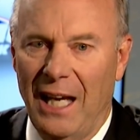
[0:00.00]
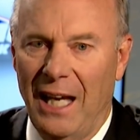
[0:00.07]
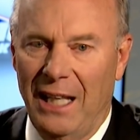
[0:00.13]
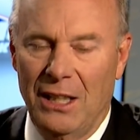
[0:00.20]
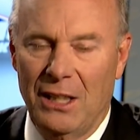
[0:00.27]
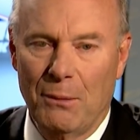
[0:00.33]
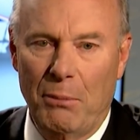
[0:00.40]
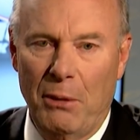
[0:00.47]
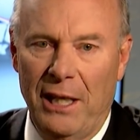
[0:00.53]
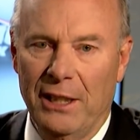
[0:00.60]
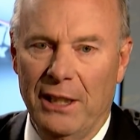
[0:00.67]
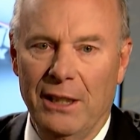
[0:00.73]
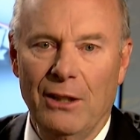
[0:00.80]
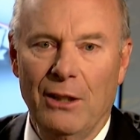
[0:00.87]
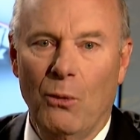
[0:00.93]

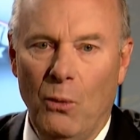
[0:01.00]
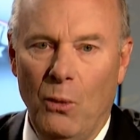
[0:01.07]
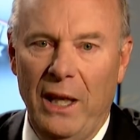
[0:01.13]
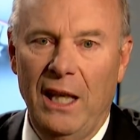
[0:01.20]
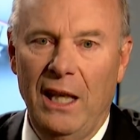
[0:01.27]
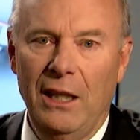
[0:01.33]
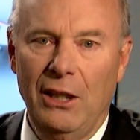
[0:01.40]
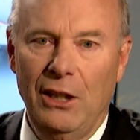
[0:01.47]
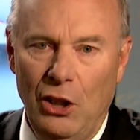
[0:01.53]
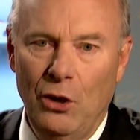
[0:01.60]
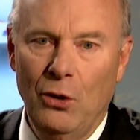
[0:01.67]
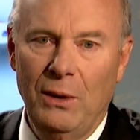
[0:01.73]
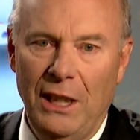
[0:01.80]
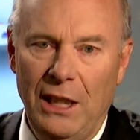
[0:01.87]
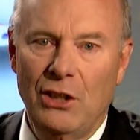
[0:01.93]
independent, we,
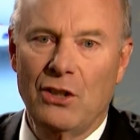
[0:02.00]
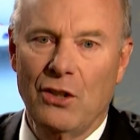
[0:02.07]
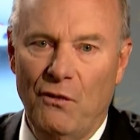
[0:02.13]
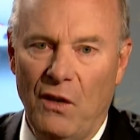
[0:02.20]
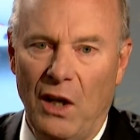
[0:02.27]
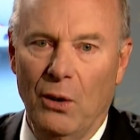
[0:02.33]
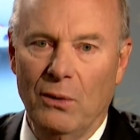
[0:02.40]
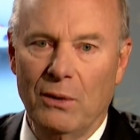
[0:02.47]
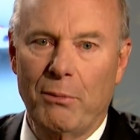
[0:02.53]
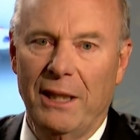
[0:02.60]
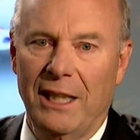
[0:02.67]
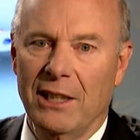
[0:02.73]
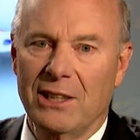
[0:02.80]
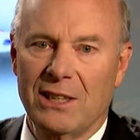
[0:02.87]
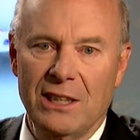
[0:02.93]
you need to vote
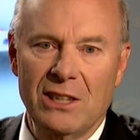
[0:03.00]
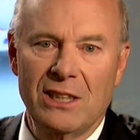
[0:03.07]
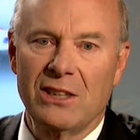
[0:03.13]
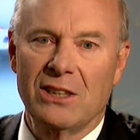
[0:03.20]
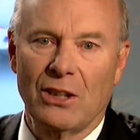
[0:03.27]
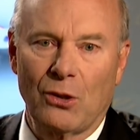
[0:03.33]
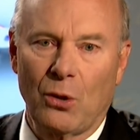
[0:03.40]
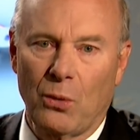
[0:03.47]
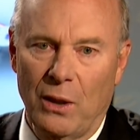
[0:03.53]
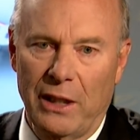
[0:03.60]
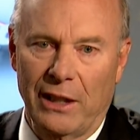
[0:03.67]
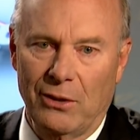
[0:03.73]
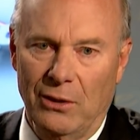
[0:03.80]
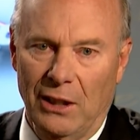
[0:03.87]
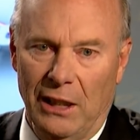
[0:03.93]
because this is a
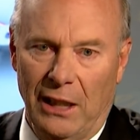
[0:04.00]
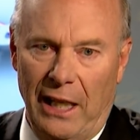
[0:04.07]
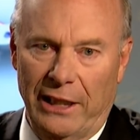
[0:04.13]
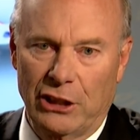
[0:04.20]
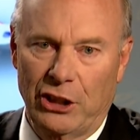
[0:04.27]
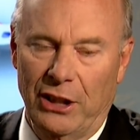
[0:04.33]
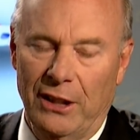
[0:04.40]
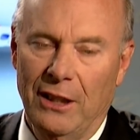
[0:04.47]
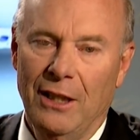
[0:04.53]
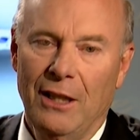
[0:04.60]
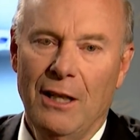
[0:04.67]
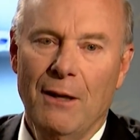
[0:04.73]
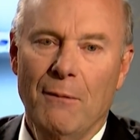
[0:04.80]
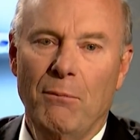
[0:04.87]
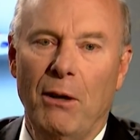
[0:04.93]
critical election.
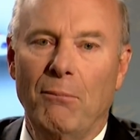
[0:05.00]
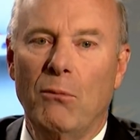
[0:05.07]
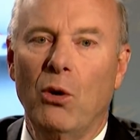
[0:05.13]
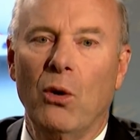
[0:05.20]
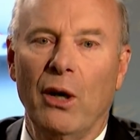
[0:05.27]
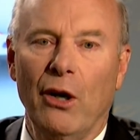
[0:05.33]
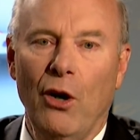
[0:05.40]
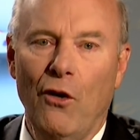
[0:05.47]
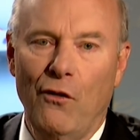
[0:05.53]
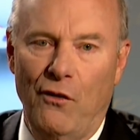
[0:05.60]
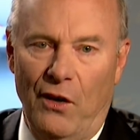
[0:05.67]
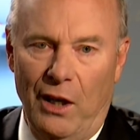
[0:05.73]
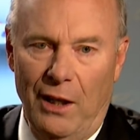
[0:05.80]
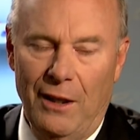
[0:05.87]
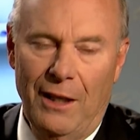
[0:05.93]
But
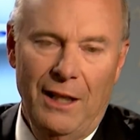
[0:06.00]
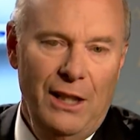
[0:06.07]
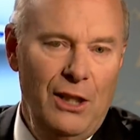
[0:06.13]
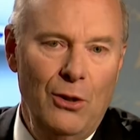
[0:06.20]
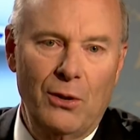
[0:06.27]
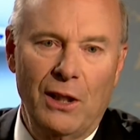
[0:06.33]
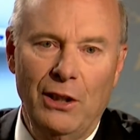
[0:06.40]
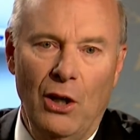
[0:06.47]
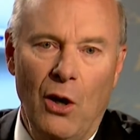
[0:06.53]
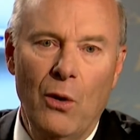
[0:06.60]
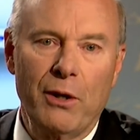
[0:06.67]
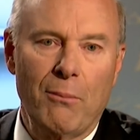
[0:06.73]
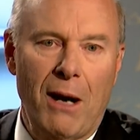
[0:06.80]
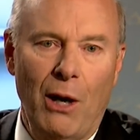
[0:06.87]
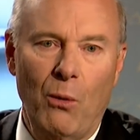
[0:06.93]
moreover, you can go
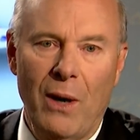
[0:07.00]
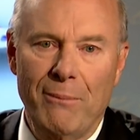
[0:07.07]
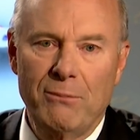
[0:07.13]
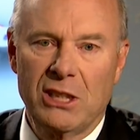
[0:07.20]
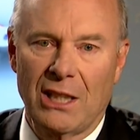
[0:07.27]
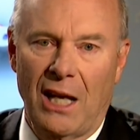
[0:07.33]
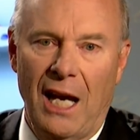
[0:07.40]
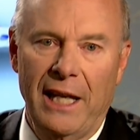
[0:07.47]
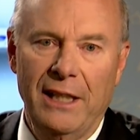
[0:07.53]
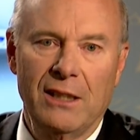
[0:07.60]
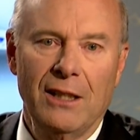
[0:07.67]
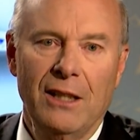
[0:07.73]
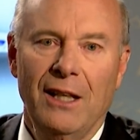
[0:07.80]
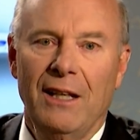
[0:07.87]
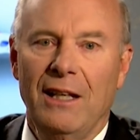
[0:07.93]
to my website,
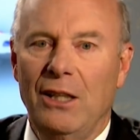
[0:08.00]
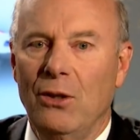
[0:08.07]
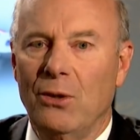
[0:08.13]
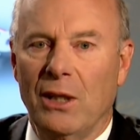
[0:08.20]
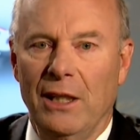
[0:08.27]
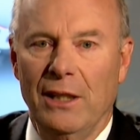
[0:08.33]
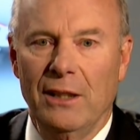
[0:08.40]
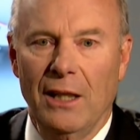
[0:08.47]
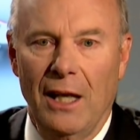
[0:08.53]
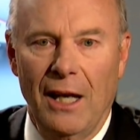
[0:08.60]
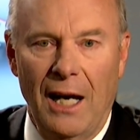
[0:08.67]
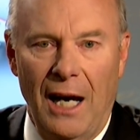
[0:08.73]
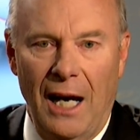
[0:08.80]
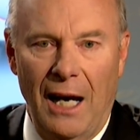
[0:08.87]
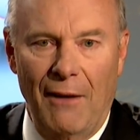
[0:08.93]
you can
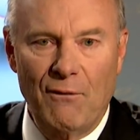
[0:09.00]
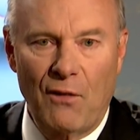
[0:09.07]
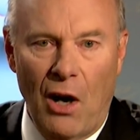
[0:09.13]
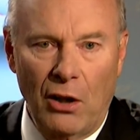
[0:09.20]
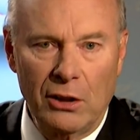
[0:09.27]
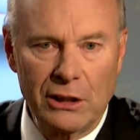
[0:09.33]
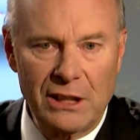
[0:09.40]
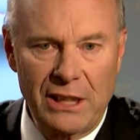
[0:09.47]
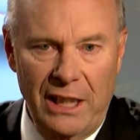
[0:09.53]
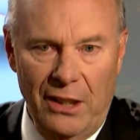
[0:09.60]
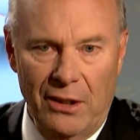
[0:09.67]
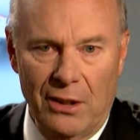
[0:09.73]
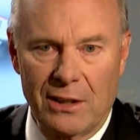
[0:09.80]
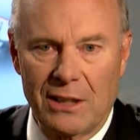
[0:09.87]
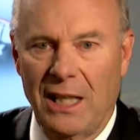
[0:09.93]
uh,
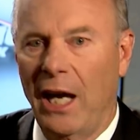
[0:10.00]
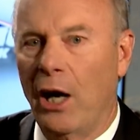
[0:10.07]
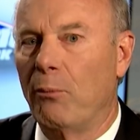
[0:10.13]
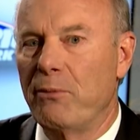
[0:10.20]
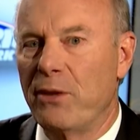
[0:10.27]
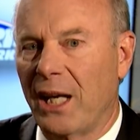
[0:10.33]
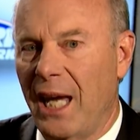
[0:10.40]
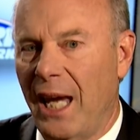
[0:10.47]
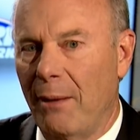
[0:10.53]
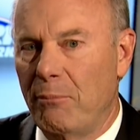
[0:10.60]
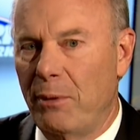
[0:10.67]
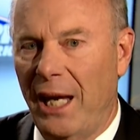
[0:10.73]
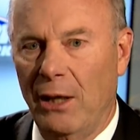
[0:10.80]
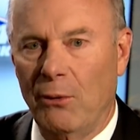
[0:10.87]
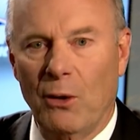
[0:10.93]
volunteer to help the
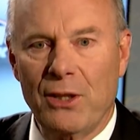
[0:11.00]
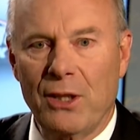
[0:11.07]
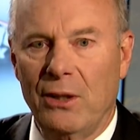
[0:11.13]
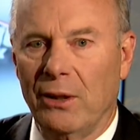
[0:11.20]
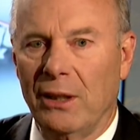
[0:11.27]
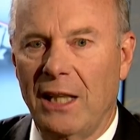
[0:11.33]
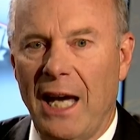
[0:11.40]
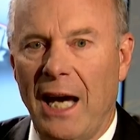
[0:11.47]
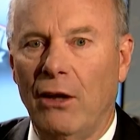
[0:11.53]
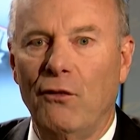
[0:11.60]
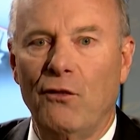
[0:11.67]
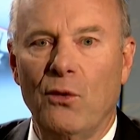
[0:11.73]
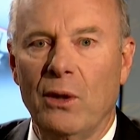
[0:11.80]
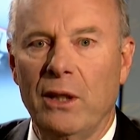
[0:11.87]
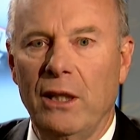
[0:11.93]
campaign, whether you're in
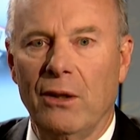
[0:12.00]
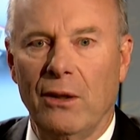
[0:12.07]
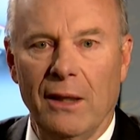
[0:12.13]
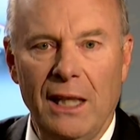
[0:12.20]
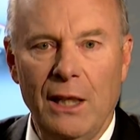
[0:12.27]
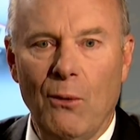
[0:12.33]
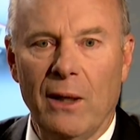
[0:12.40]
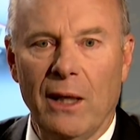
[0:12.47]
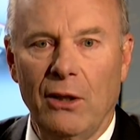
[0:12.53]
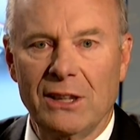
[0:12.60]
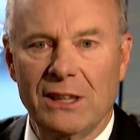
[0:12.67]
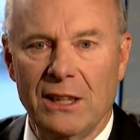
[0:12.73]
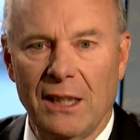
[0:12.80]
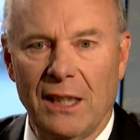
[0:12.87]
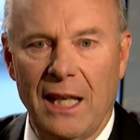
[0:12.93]
California or anywhere
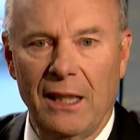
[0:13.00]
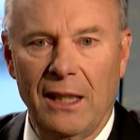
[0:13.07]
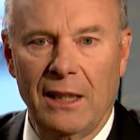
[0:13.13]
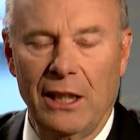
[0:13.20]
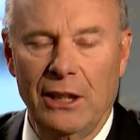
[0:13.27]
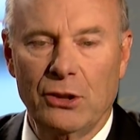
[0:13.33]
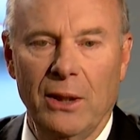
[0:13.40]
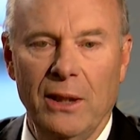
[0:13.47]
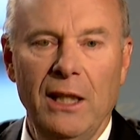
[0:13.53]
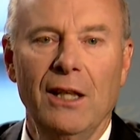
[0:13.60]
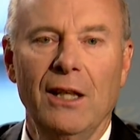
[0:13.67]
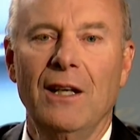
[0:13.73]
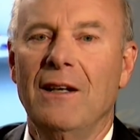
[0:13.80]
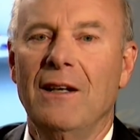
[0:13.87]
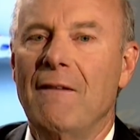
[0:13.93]
else in the country.
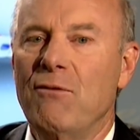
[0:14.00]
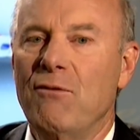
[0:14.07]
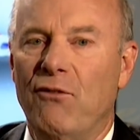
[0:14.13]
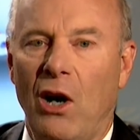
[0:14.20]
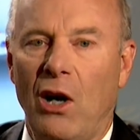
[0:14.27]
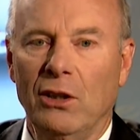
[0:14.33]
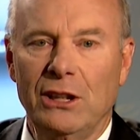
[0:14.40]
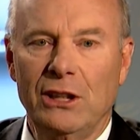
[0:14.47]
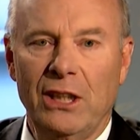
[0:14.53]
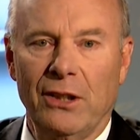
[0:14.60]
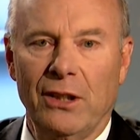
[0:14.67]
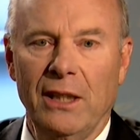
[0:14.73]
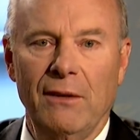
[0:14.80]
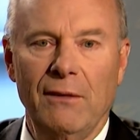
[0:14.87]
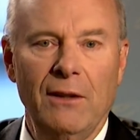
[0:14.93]

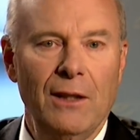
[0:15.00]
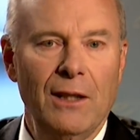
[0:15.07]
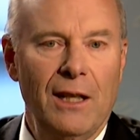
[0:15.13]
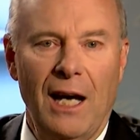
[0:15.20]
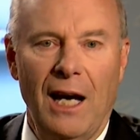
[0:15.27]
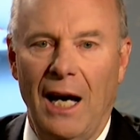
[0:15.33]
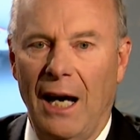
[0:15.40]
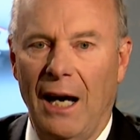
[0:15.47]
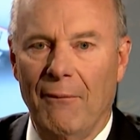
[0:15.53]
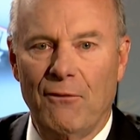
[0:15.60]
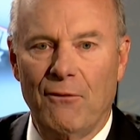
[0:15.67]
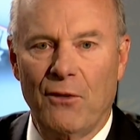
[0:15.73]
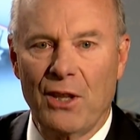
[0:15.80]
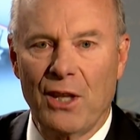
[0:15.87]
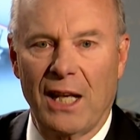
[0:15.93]
Volunteering um, for the